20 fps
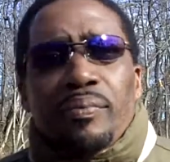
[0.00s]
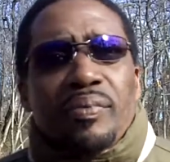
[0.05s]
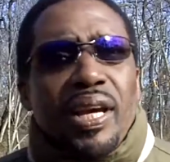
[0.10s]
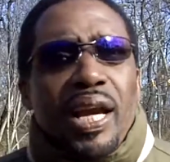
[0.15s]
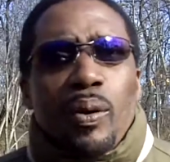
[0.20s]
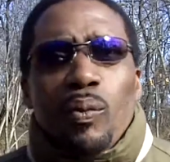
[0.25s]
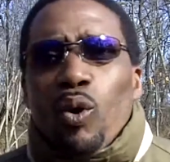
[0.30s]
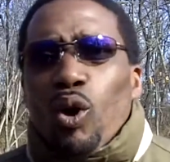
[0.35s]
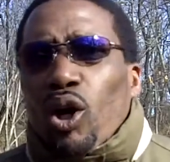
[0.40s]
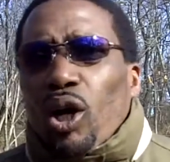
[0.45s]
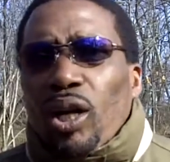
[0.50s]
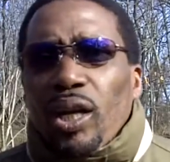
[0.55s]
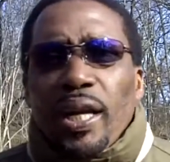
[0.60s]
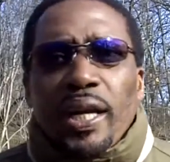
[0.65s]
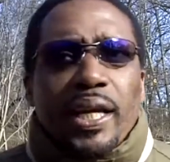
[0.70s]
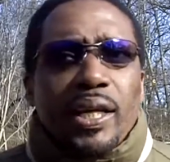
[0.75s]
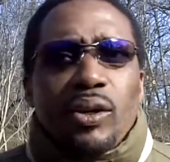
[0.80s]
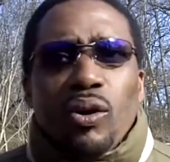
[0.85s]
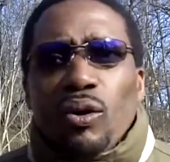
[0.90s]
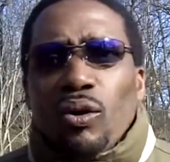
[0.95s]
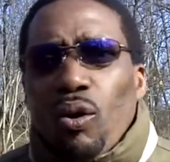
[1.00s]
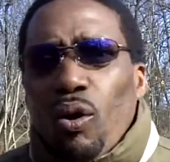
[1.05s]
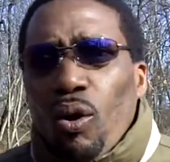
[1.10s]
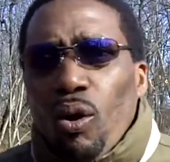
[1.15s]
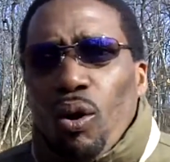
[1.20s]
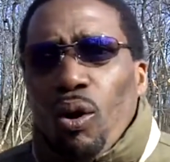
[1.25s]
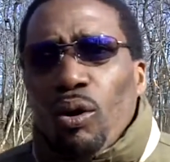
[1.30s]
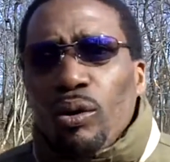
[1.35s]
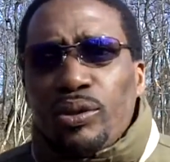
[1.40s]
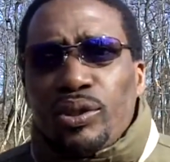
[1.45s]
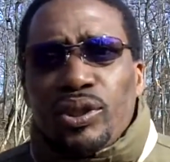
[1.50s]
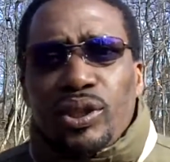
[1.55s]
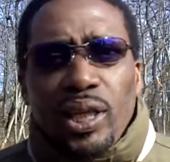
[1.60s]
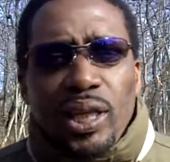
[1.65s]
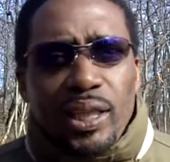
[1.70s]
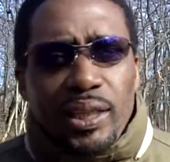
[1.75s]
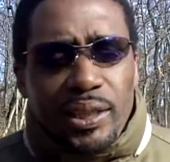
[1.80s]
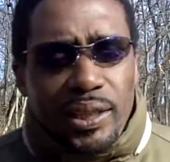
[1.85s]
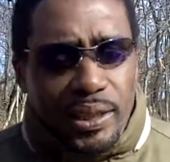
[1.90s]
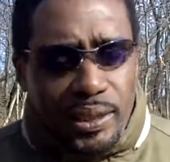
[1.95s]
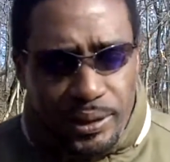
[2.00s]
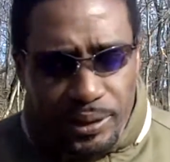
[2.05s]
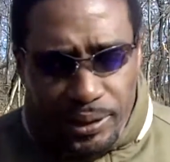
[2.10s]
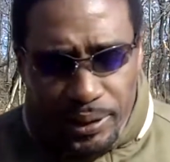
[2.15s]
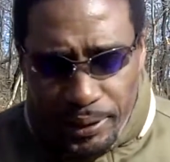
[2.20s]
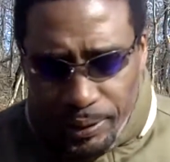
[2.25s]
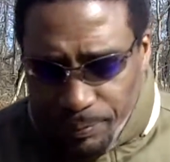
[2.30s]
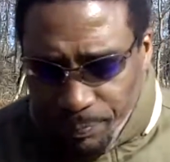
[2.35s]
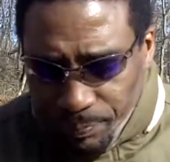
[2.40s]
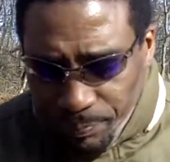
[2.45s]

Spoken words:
They were clicking on all cylinders.